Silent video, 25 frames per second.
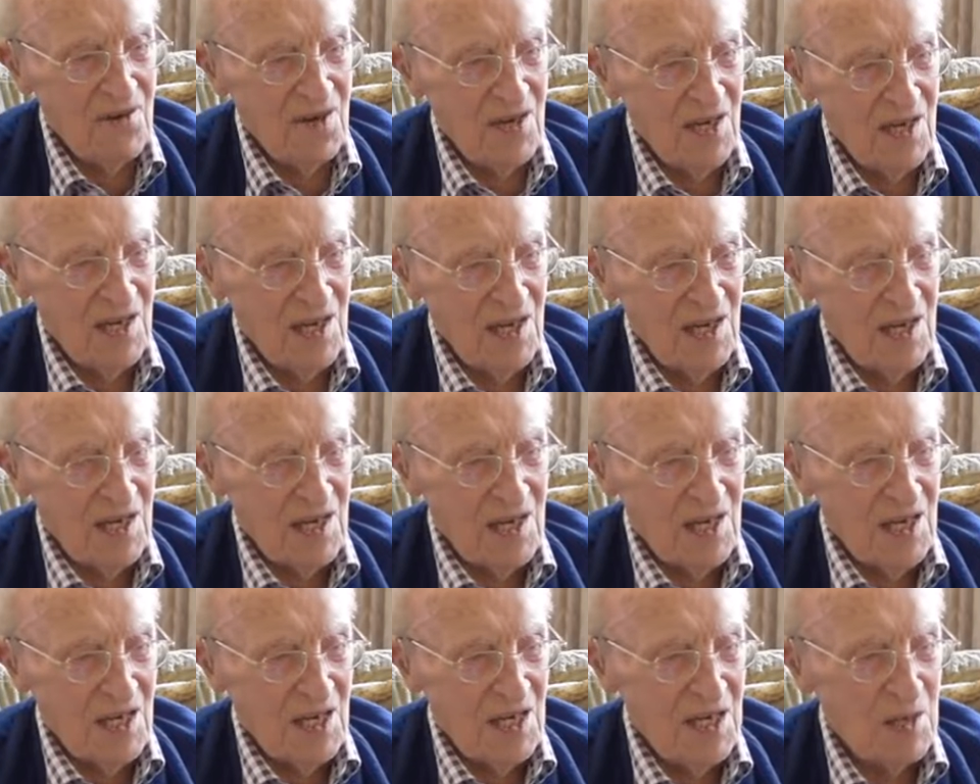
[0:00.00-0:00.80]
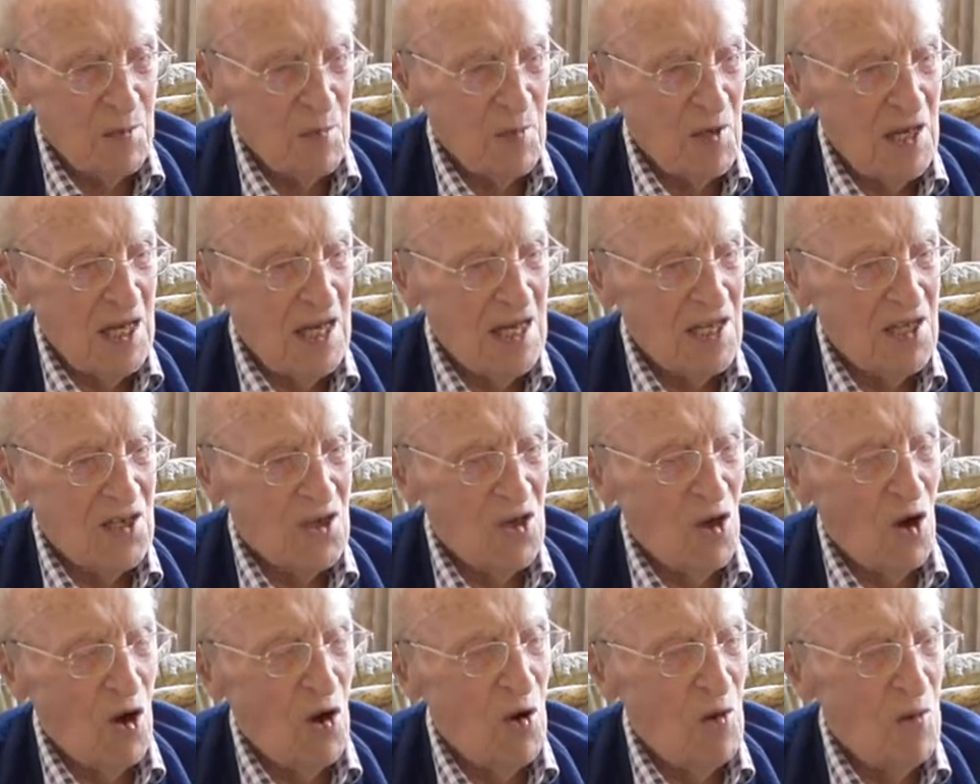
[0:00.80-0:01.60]
at a place
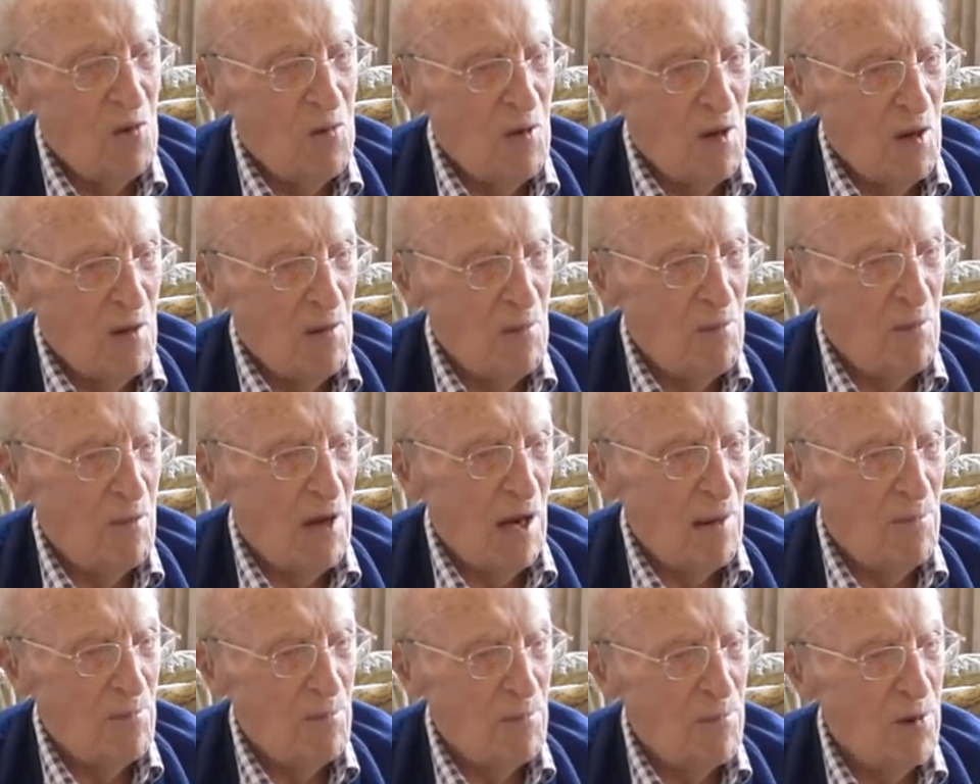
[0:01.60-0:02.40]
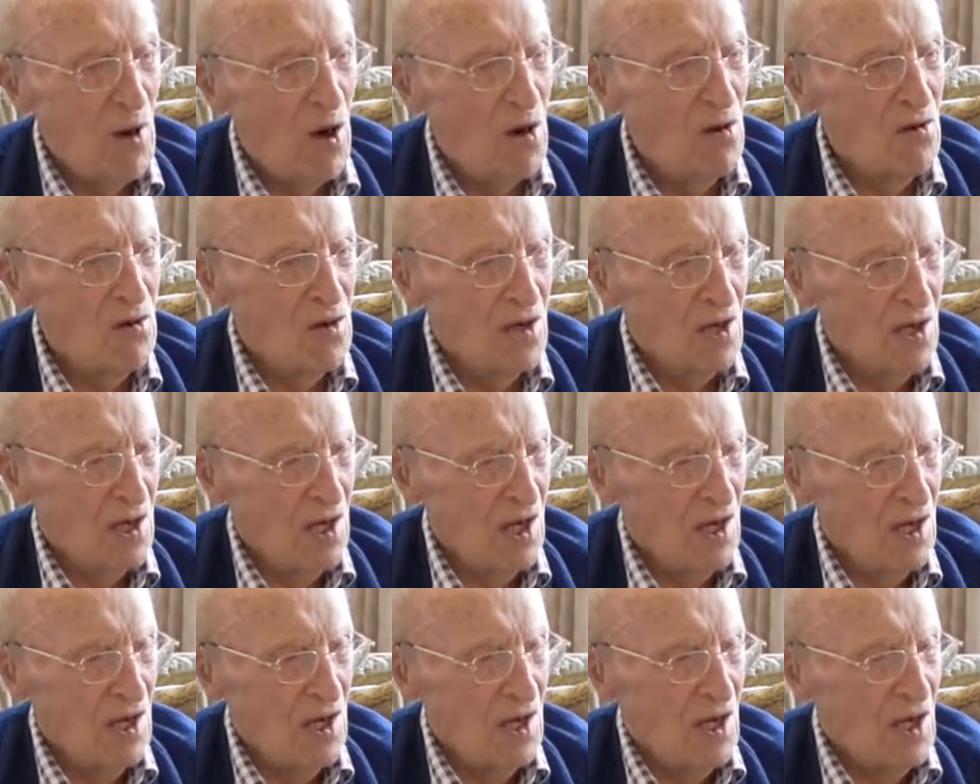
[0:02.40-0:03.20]
called Ban Pong,
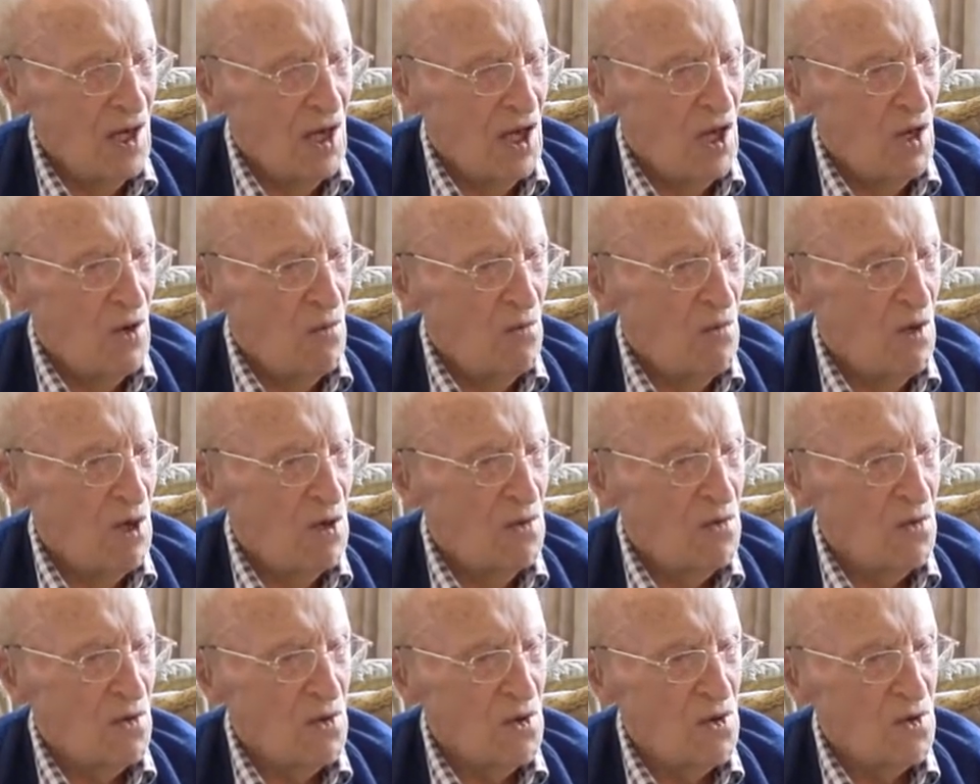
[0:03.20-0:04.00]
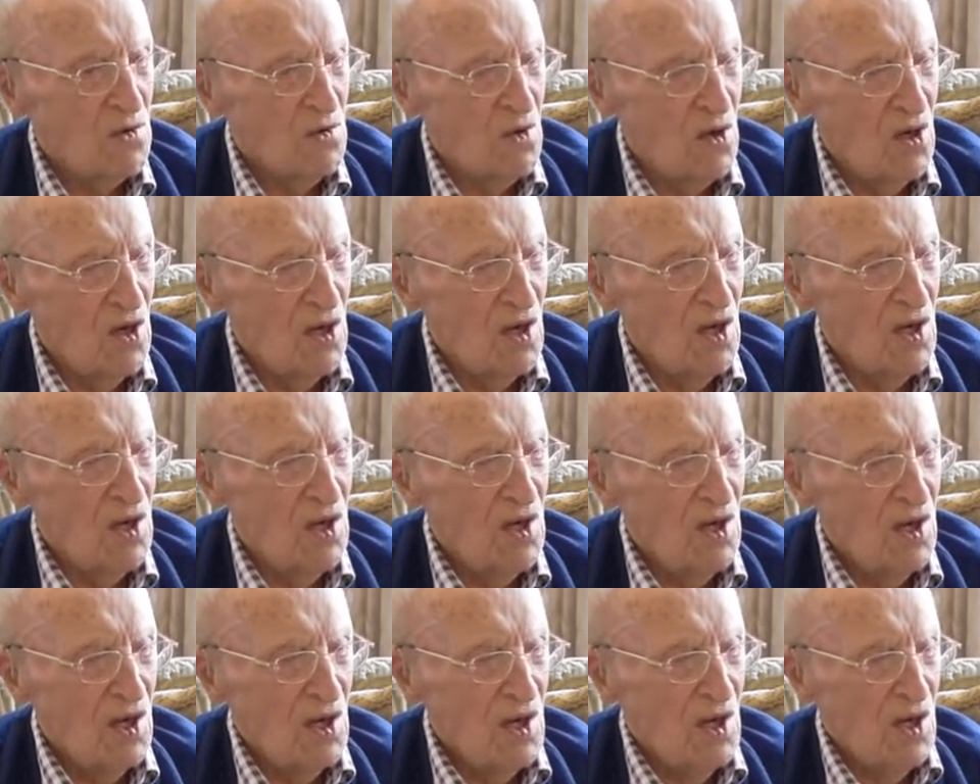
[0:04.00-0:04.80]
which was
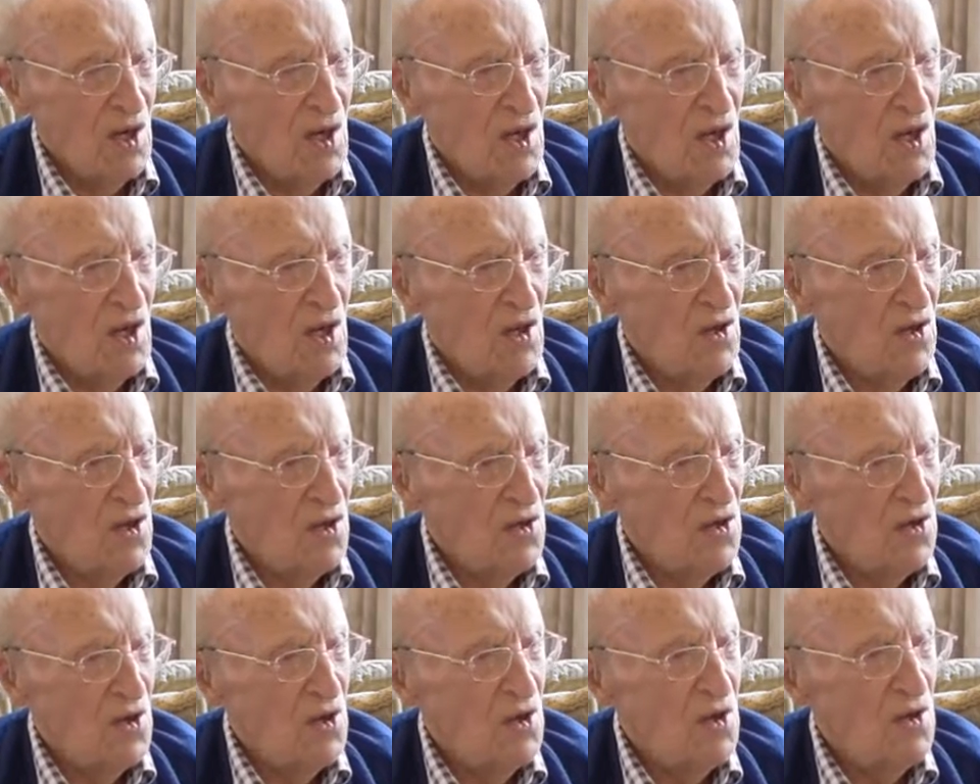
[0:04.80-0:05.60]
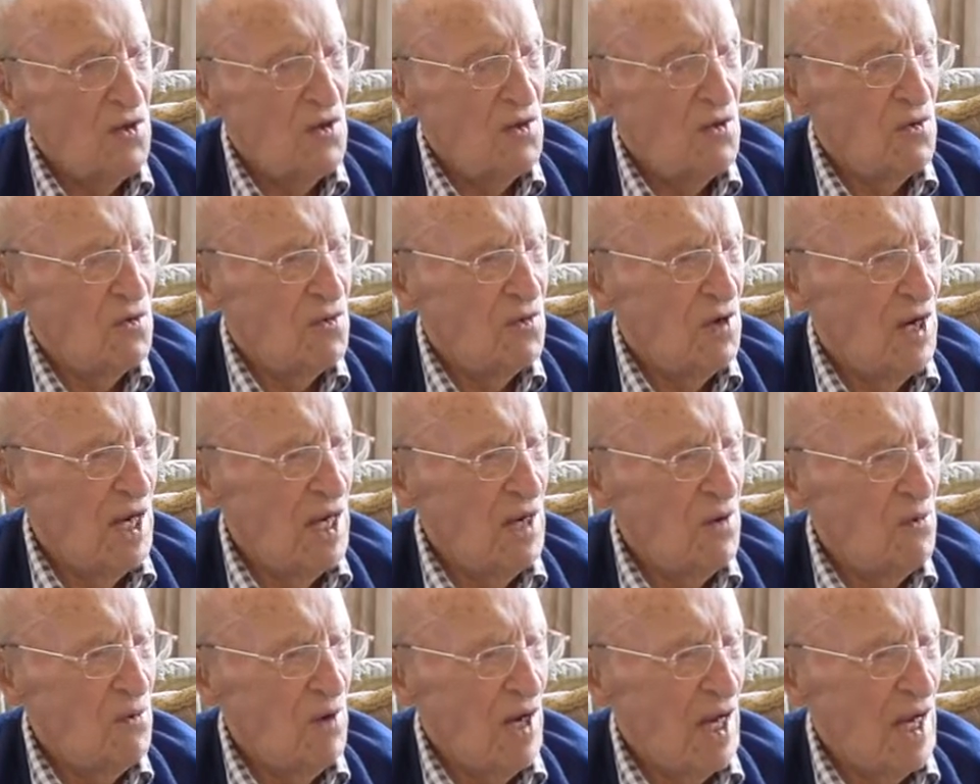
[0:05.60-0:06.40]
where the new
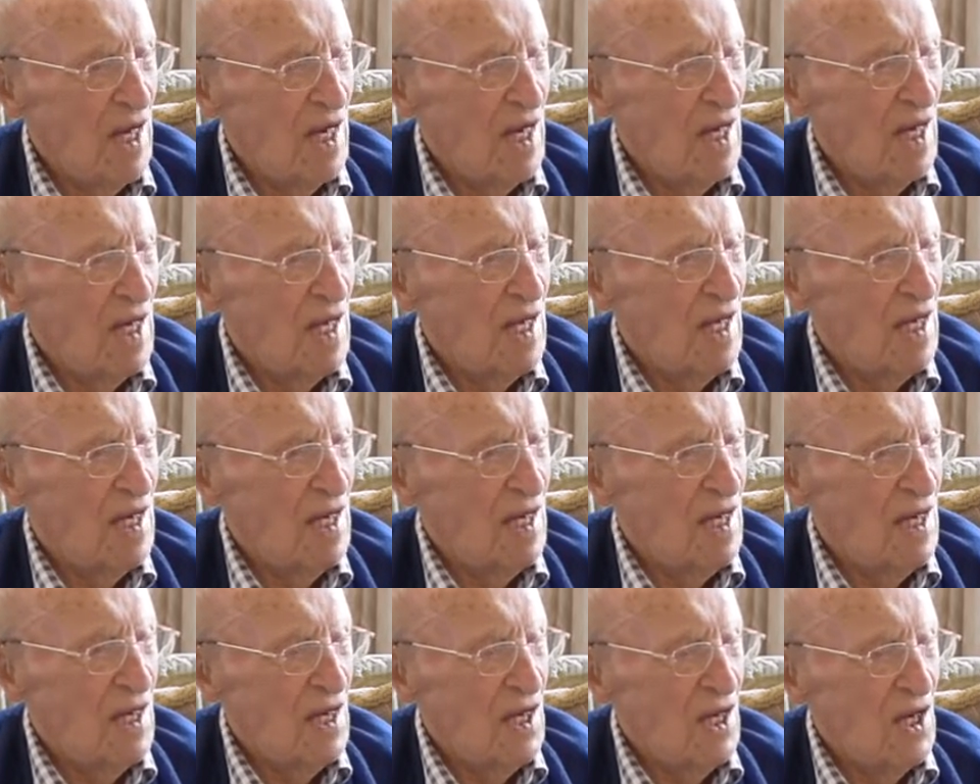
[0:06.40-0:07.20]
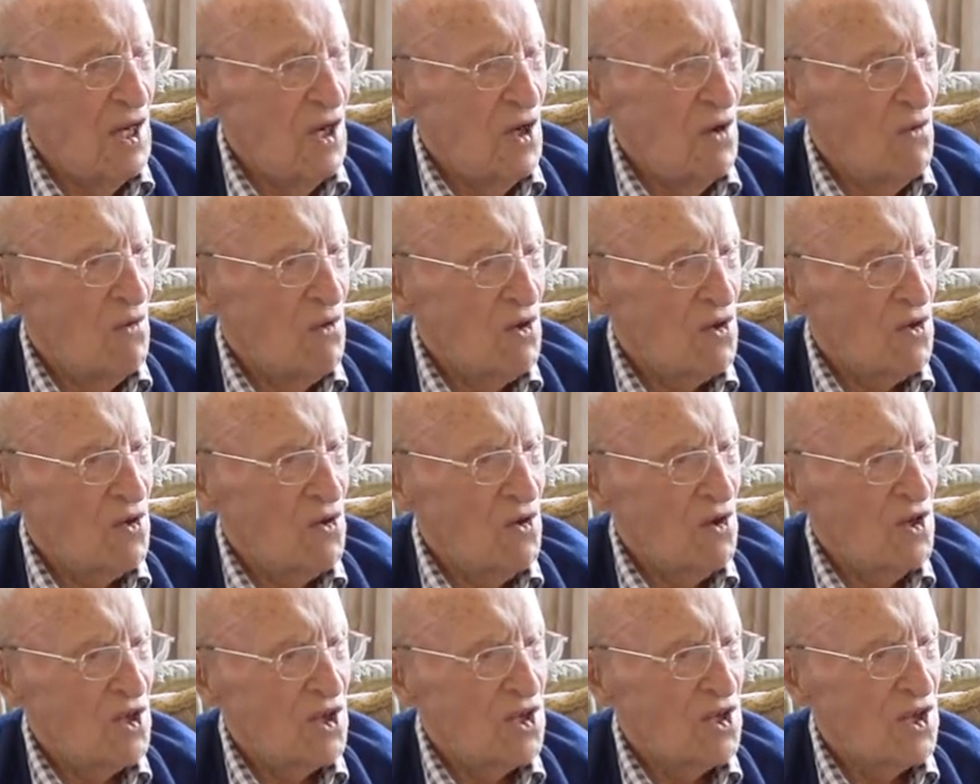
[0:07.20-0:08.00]
railway was
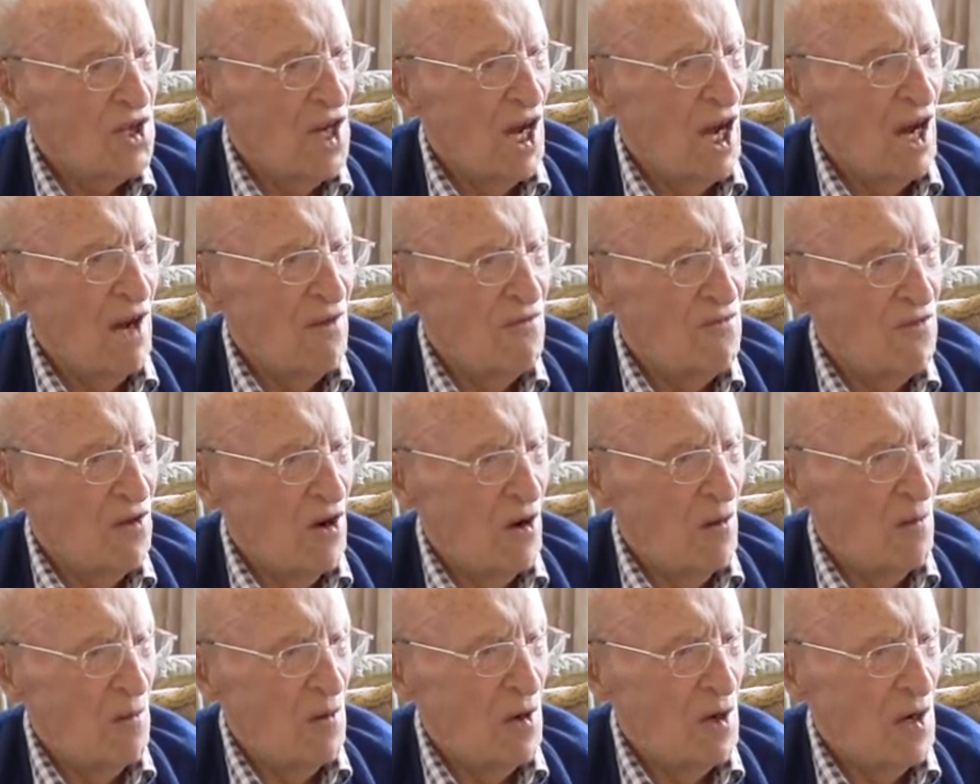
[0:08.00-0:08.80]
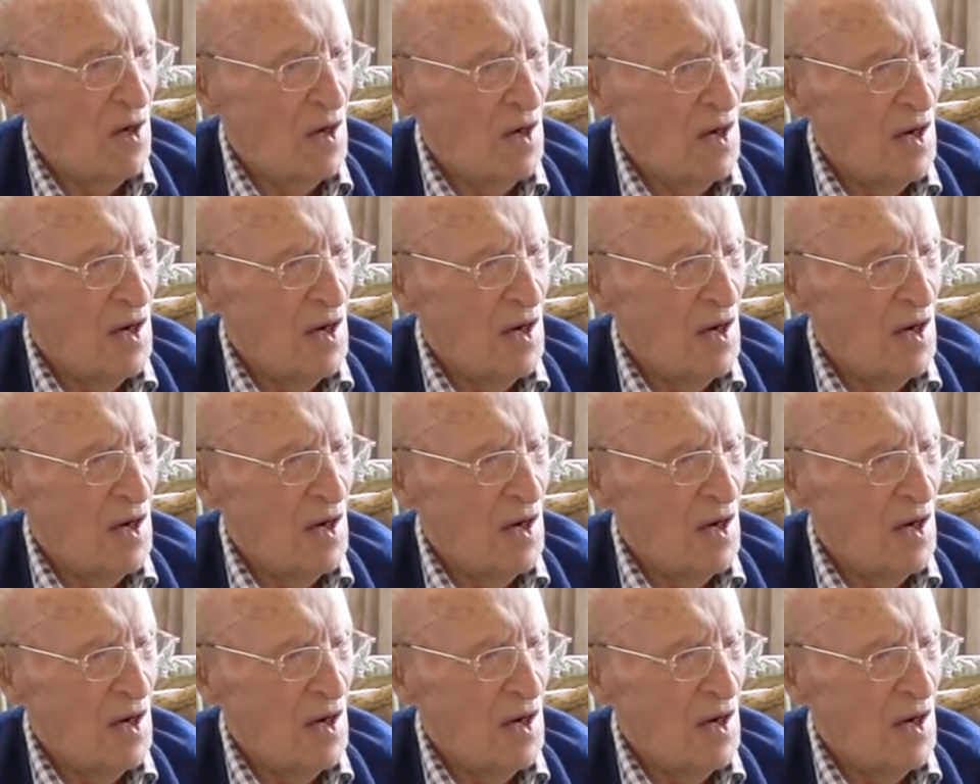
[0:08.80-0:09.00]
going to start from